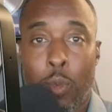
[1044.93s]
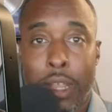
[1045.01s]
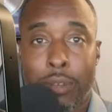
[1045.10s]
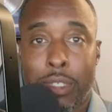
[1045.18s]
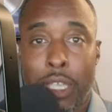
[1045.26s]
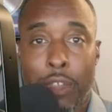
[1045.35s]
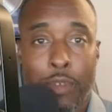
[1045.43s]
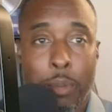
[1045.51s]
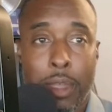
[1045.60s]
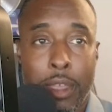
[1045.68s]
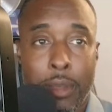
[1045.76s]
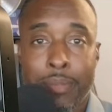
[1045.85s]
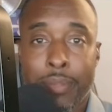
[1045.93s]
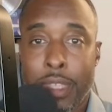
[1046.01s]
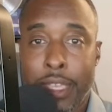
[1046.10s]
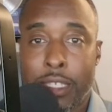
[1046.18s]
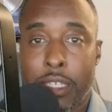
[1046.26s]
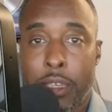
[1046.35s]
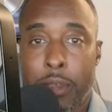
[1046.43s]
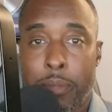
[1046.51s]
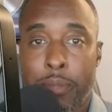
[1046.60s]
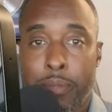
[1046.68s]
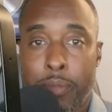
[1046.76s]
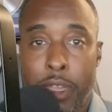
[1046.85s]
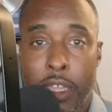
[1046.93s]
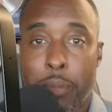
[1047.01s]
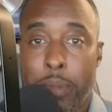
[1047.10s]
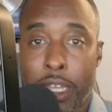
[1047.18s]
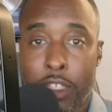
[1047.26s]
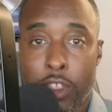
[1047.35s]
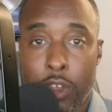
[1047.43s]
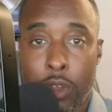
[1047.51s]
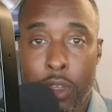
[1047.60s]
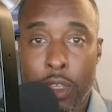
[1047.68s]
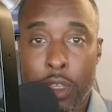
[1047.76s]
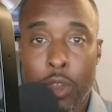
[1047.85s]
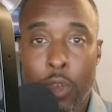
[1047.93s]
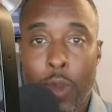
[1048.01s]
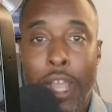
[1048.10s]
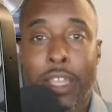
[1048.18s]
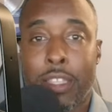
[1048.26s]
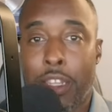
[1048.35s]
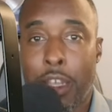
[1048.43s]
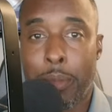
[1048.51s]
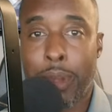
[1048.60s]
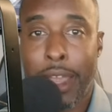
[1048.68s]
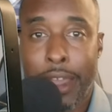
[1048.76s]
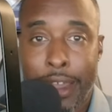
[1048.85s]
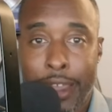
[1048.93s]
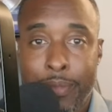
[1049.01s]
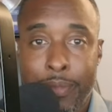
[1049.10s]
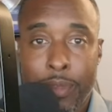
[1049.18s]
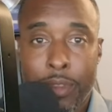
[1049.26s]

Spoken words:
What I've seen from him is him being a big dude, rocking the number 9.